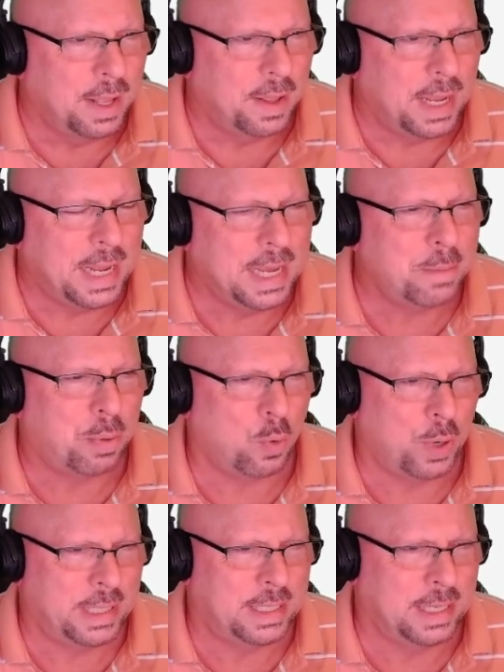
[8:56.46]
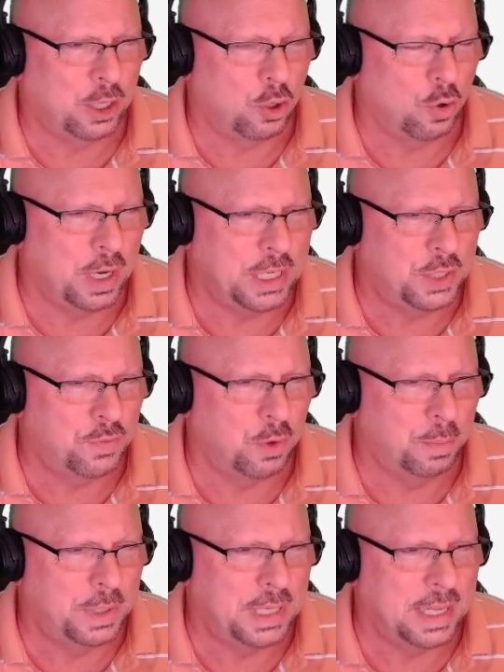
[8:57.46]
Hit points increased
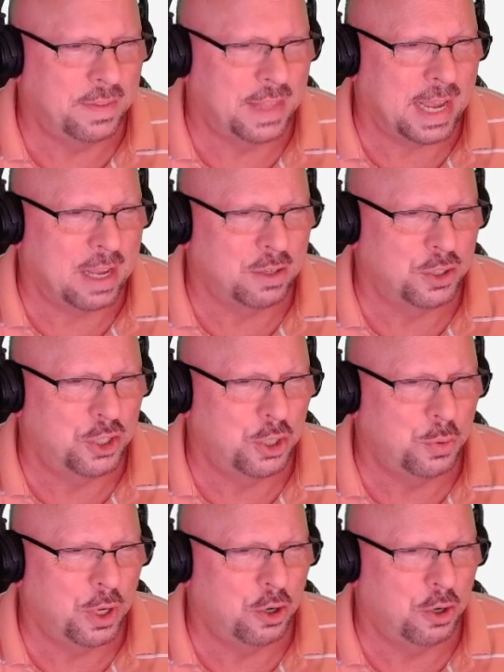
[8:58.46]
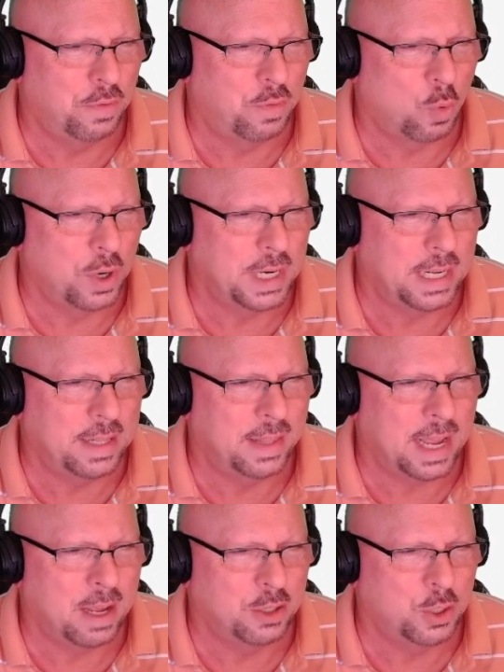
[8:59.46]
from 10,200 to
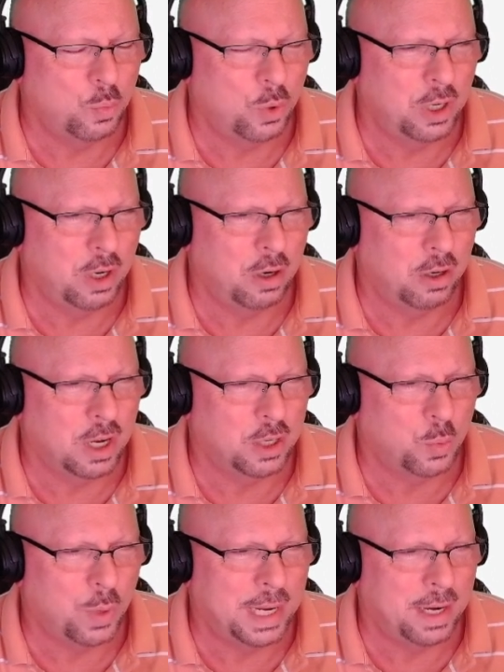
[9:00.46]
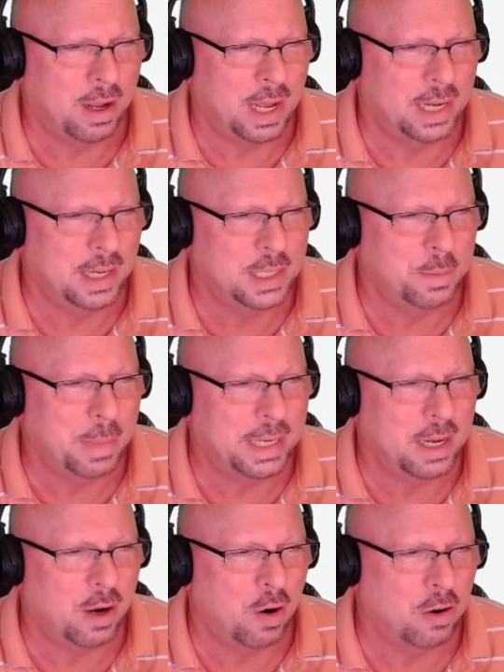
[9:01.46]
14,100 because why not? Let's make it
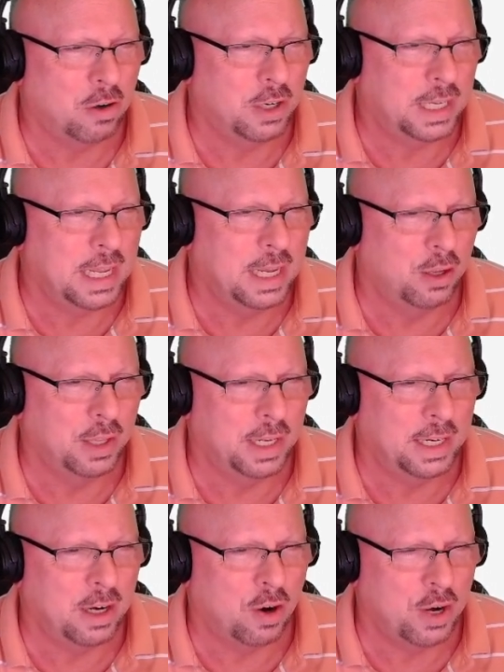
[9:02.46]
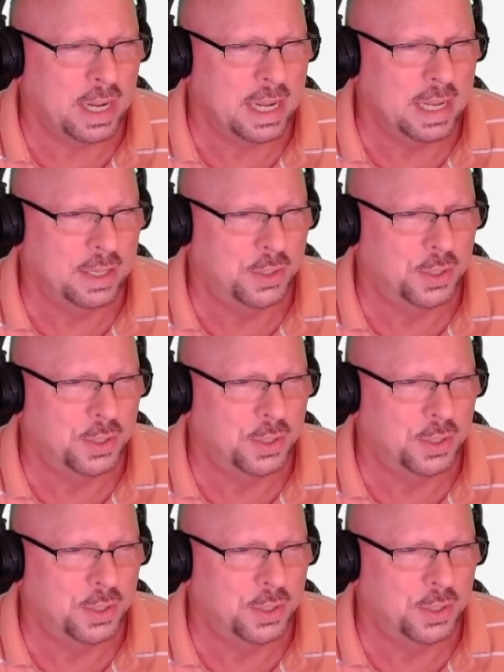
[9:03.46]
harder to kill than it already is.